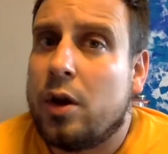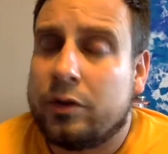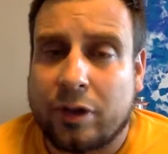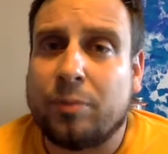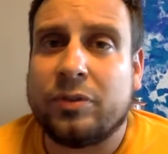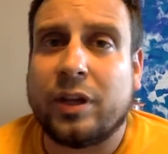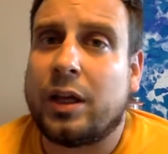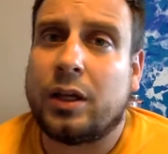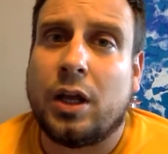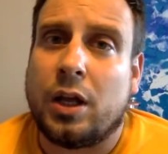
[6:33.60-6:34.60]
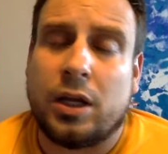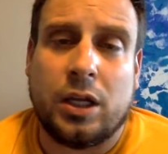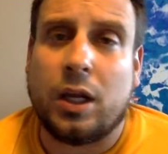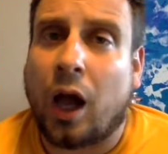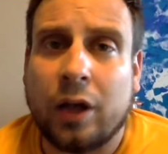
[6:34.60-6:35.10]
Some say
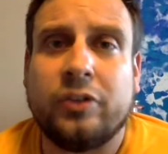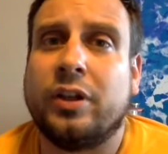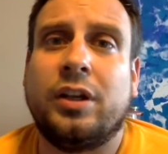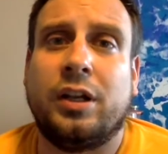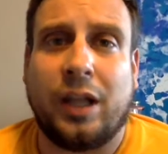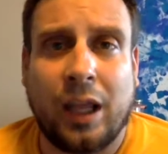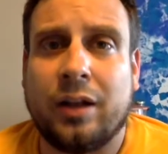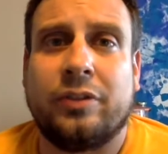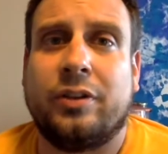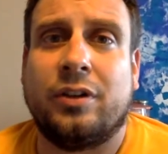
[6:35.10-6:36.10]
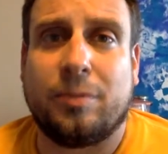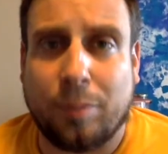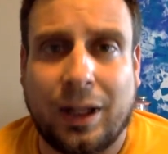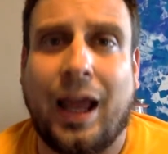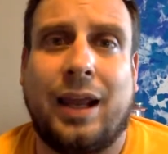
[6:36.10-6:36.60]
he hunted an innocent
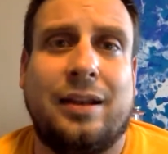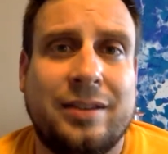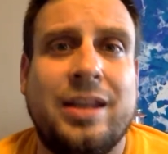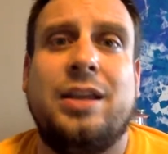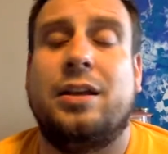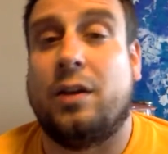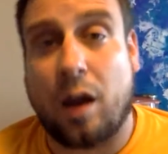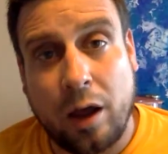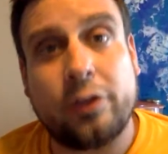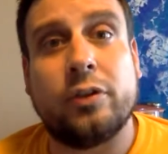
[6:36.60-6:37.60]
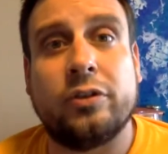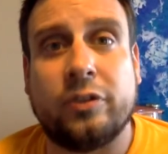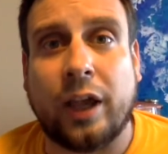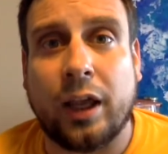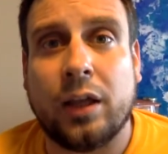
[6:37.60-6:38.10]
black teen. Others
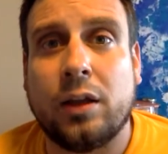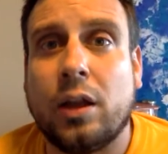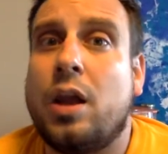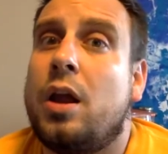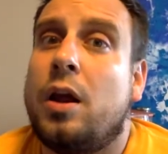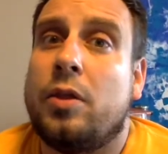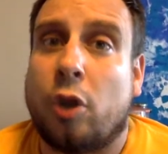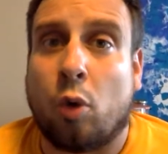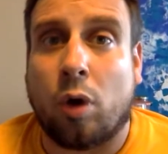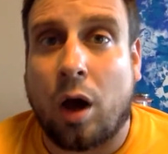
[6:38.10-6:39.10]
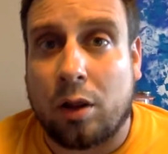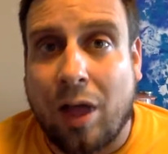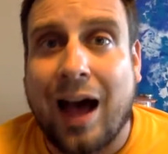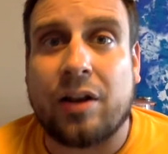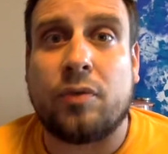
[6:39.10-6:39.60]
say there were a
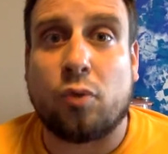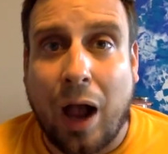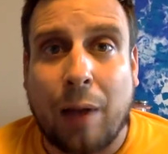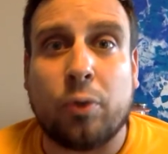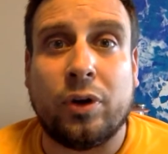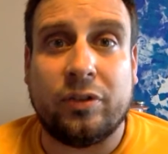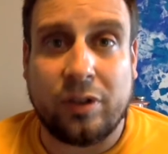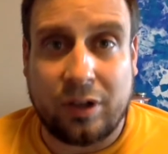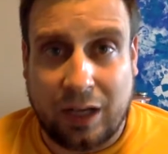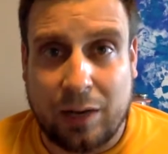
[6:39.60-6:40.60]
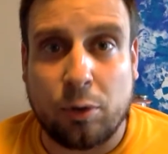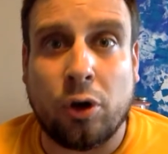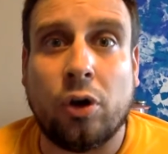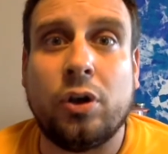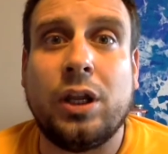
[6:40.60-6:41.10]
lot of robberies in the
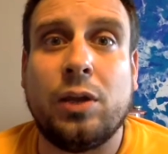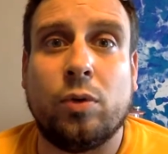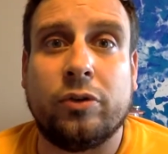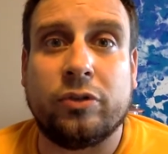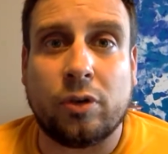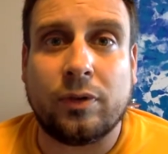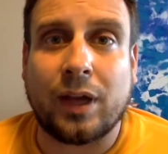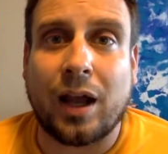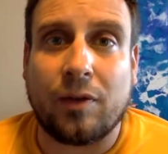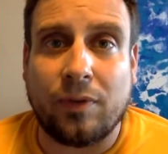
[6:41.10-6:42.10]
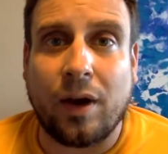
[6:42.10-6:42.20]
neighborhood. He was serving on a